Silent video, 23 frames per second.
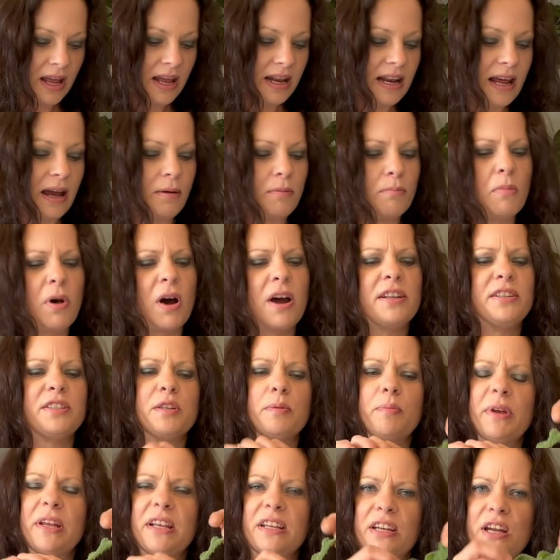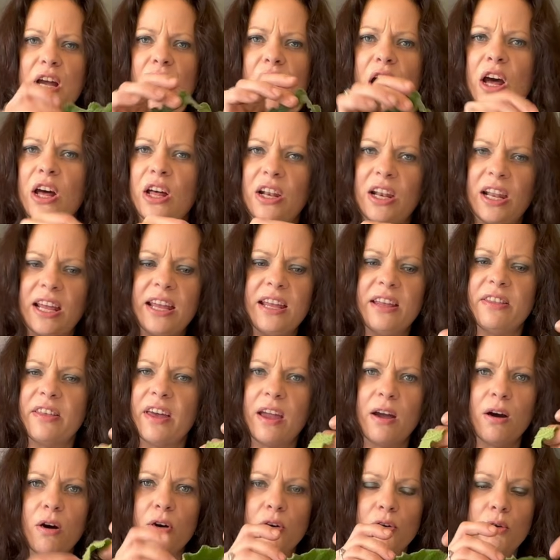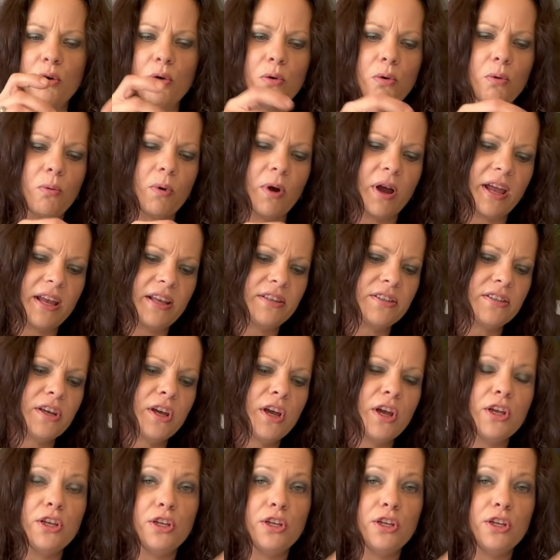Now mine's a bit curly, they aren't always.